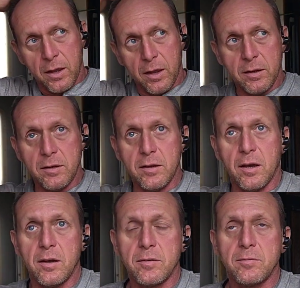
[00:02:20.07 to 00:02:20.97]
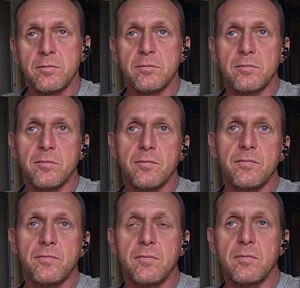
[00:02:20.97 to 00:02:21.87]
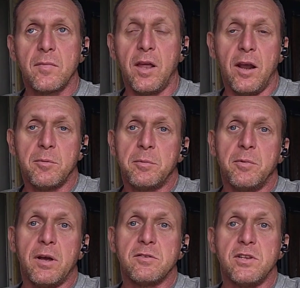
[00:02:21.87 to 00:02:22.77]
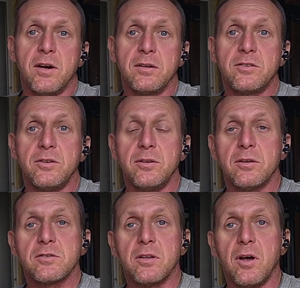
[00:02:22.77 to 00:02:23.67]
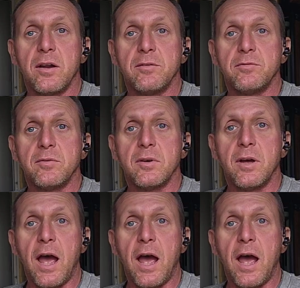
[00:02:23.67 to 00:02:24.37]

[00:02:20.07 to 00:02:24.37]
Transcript: And I remember when I was young too, there's a lot of